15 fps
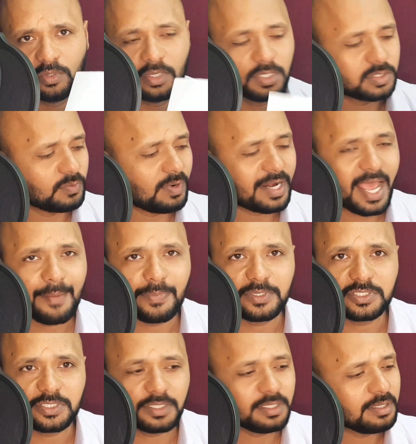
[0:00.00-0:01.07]
So what happens
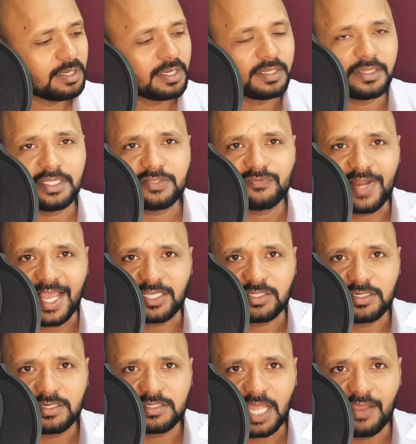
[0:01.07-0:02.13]
here, these flashcards